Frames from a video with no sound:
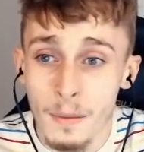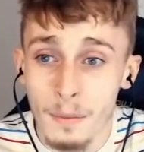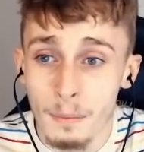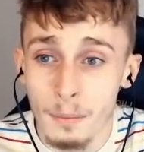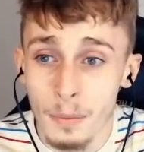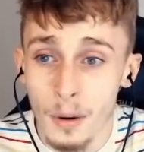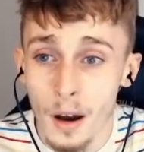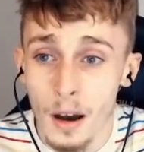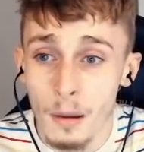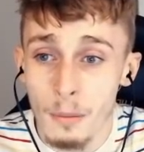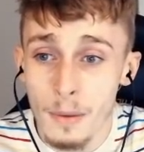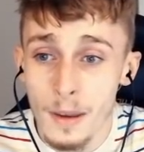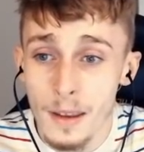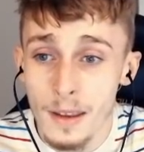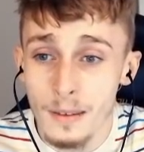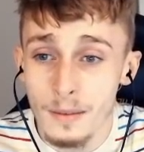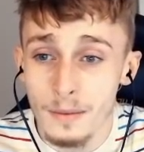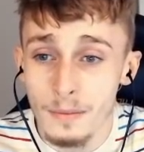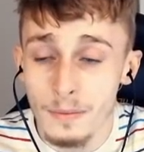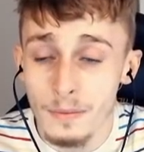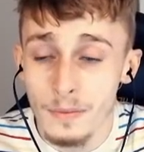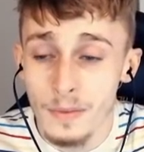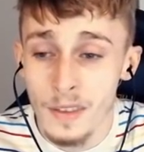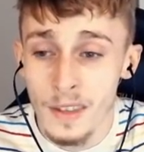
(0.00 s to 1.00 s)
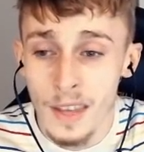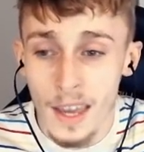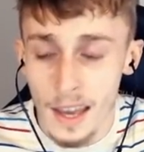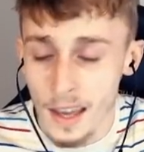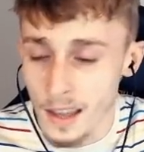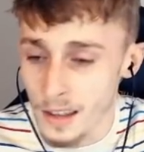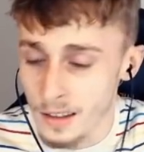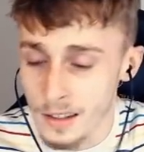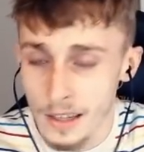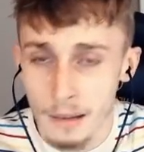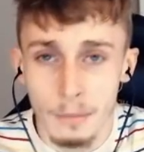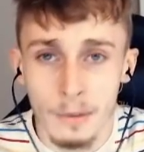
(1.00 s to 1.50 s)
But I mean,
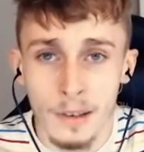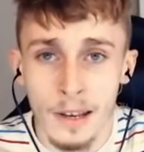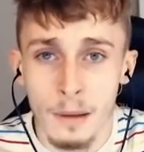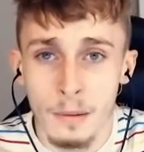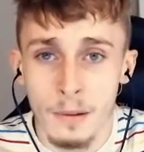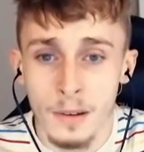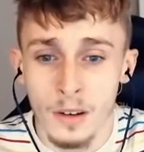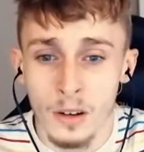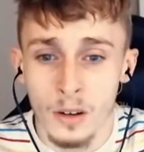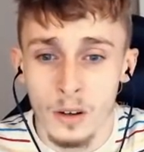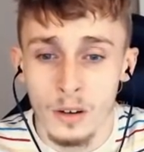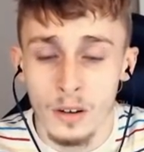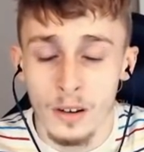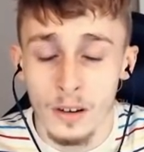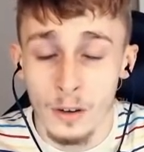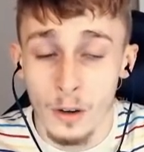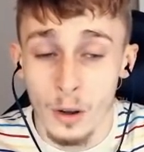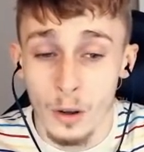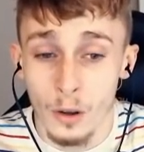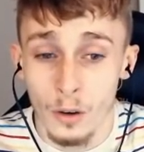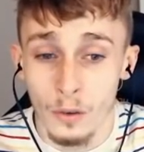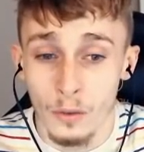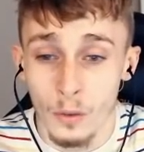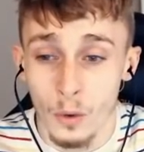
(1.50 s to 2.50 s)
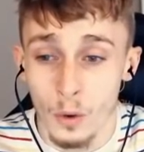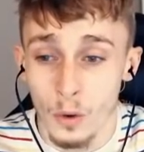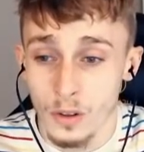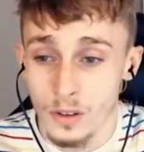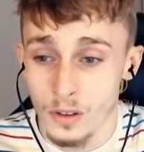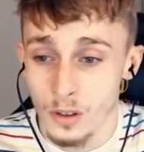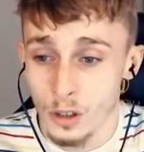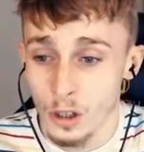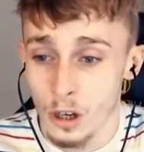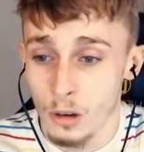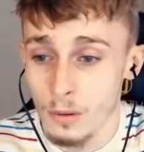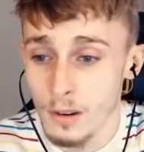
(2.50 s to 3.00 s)
yeah, let me know your thoughts
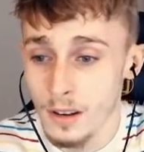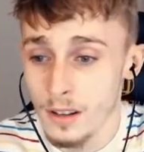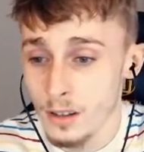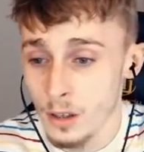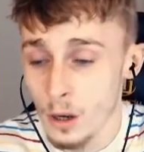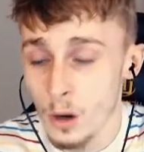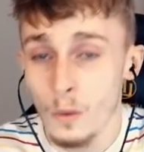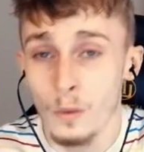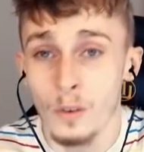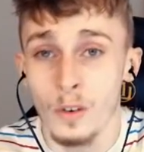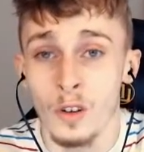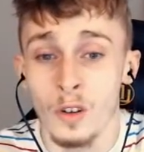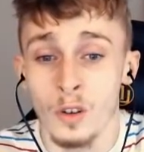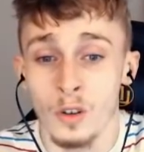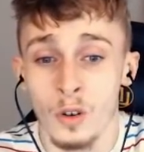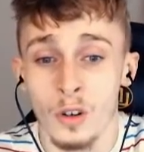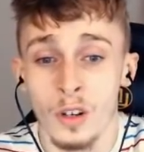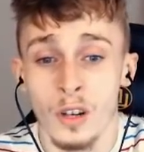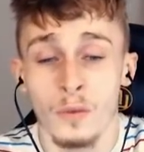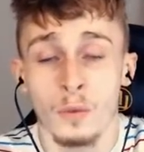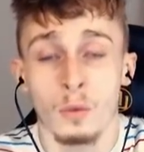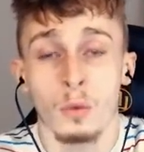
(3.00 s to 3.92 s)
in the comments. Hopefully you enjoyed. If you